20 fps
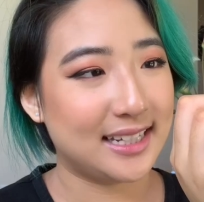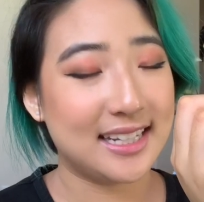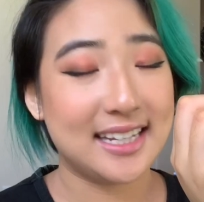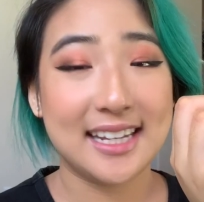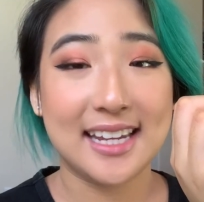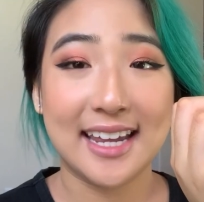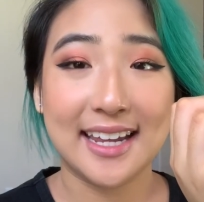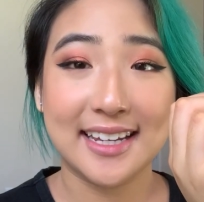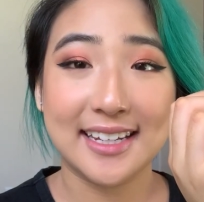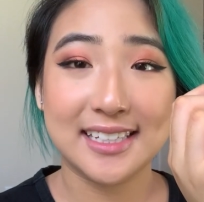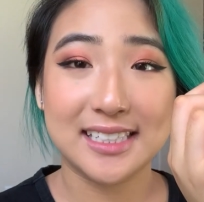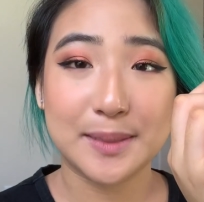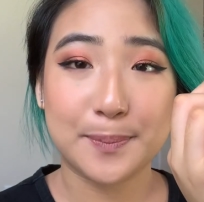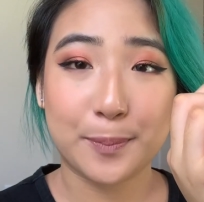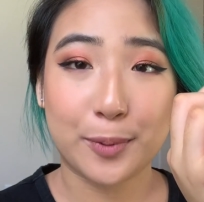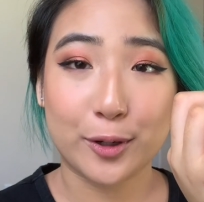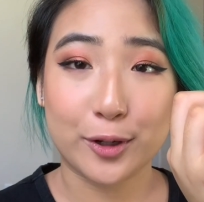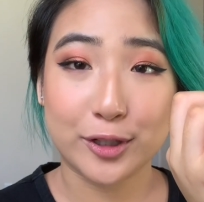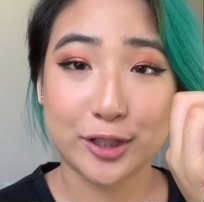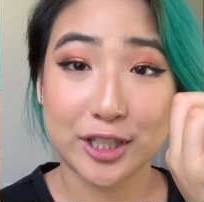He is
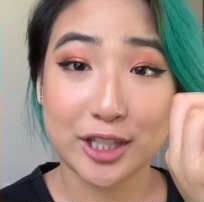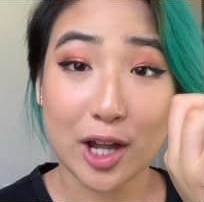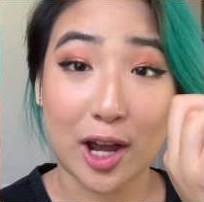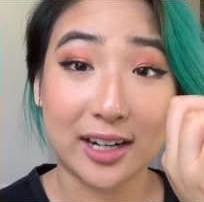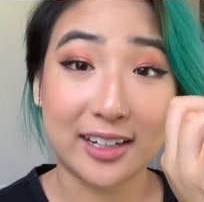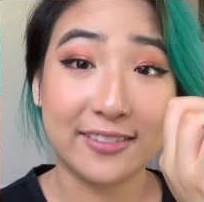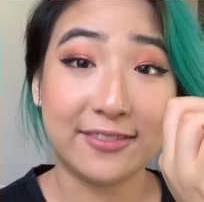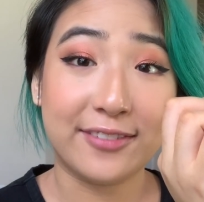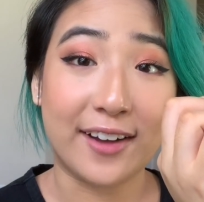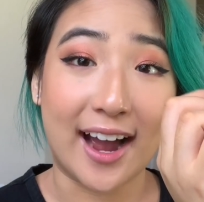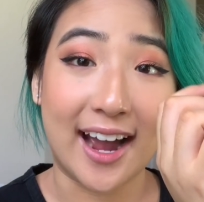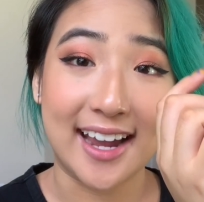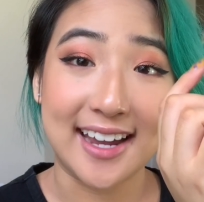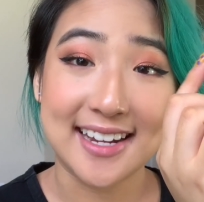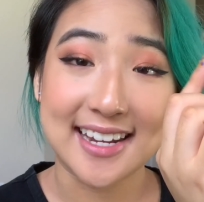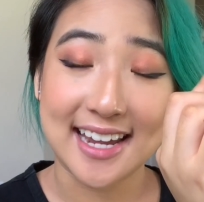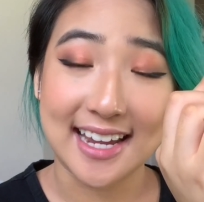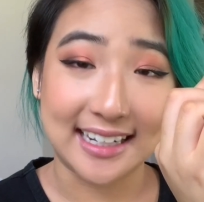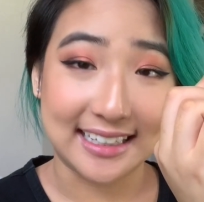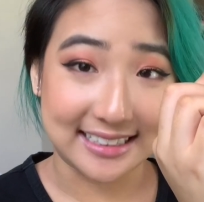
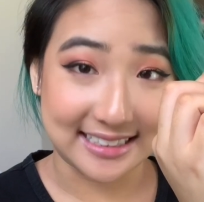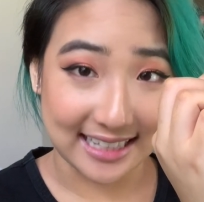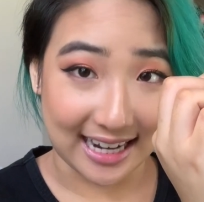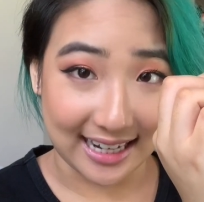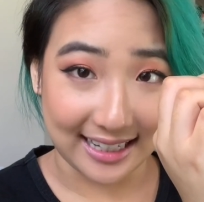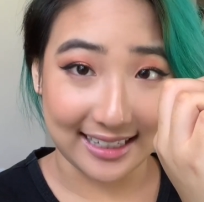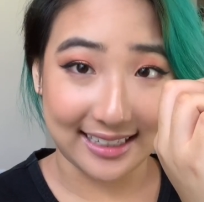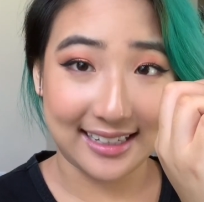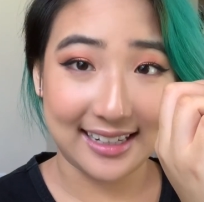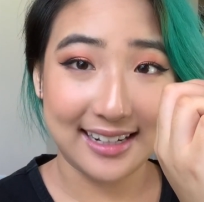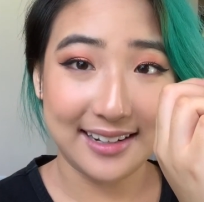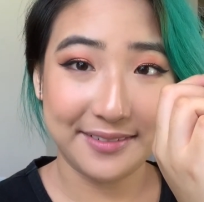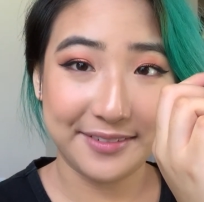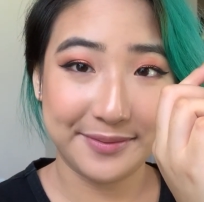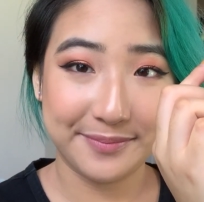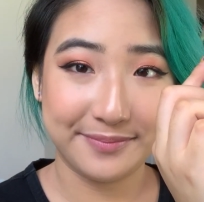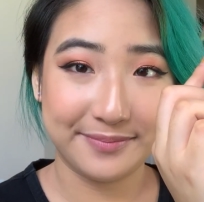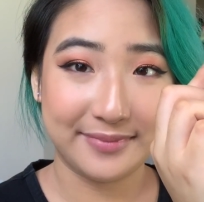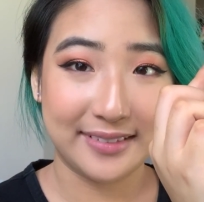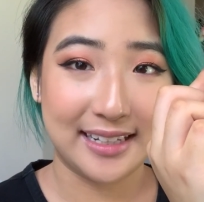personified anxiety.
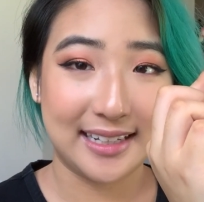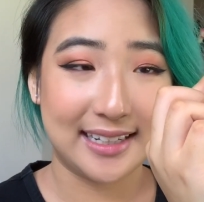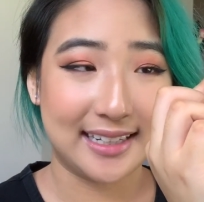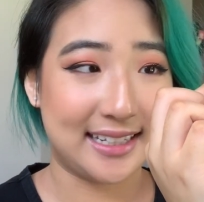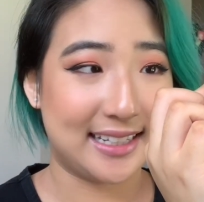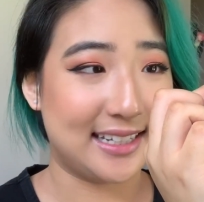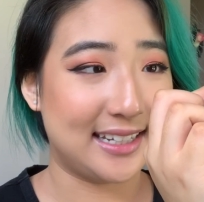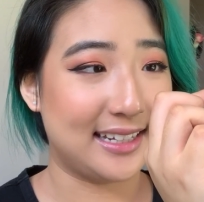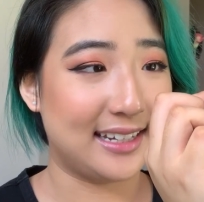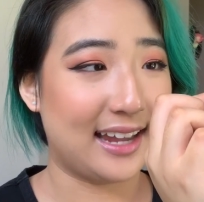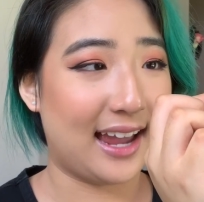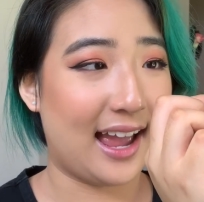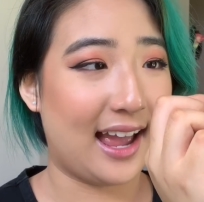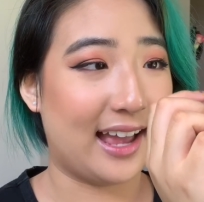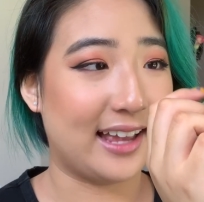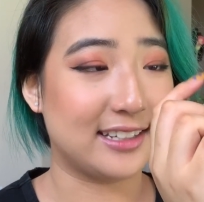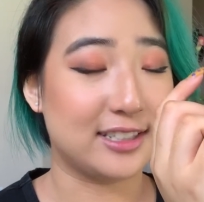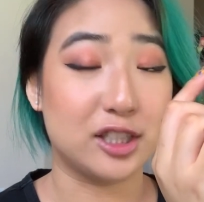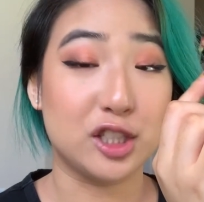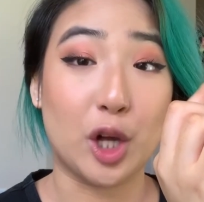He
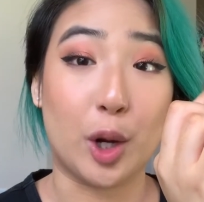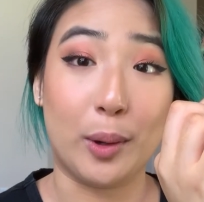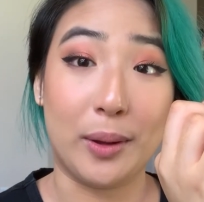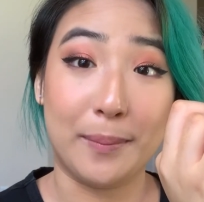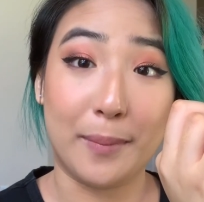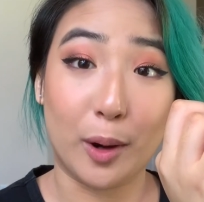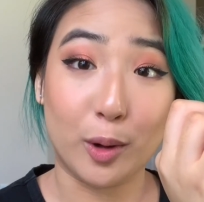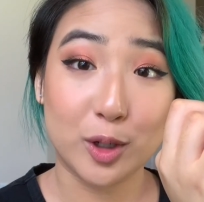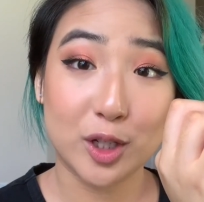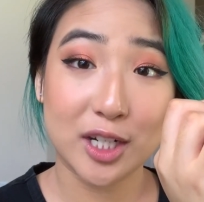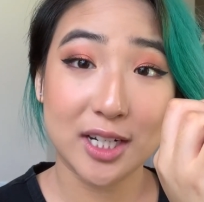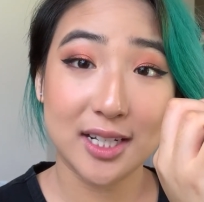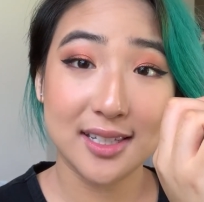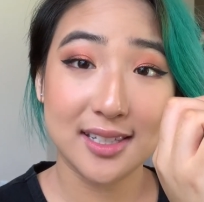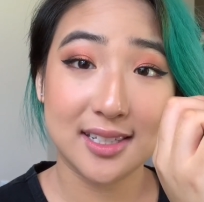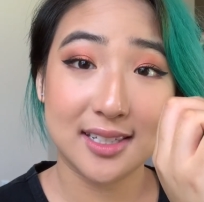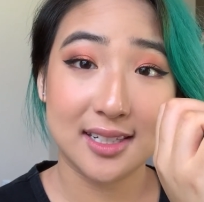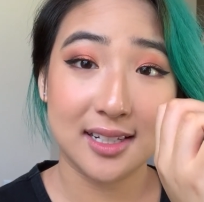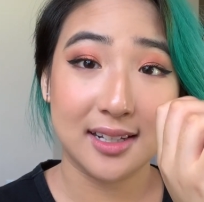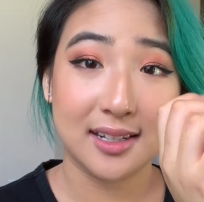has no
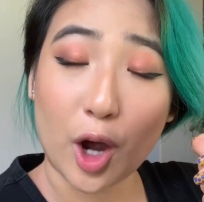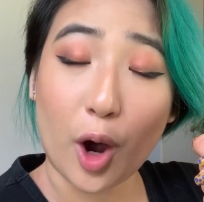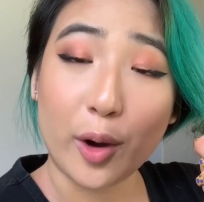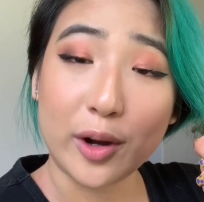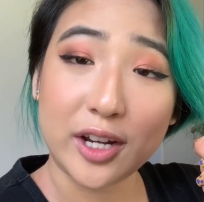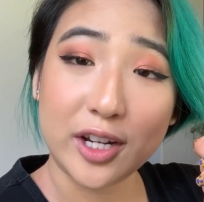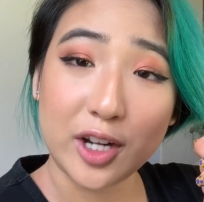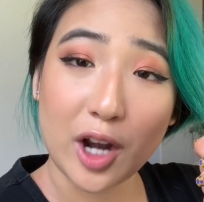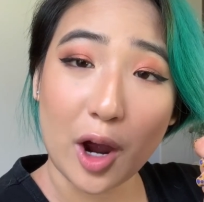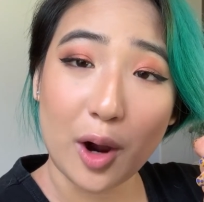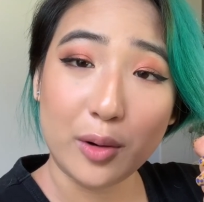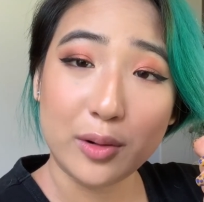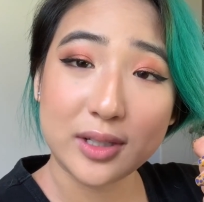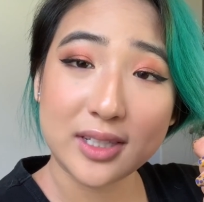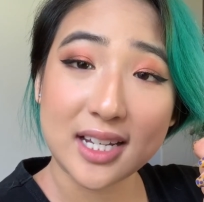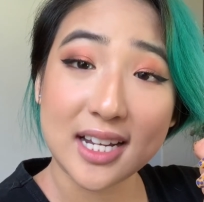emotions. All he knows